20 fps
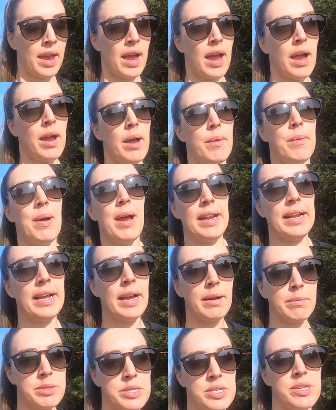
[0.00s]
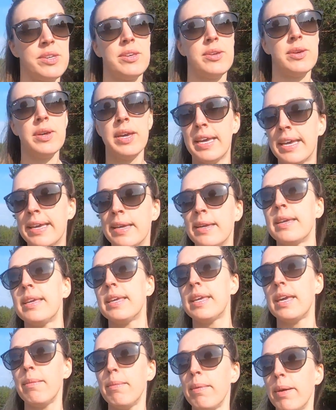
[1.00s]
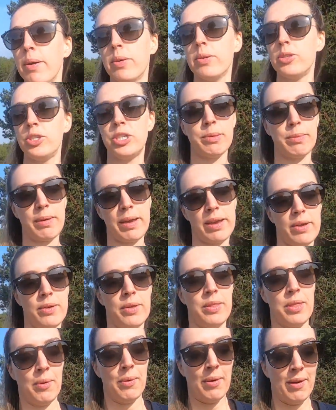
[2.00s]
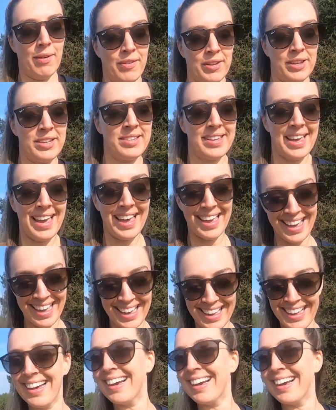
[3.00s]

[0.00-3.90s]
We're heading up to Gibbet or Gibbet Hill, however you say it.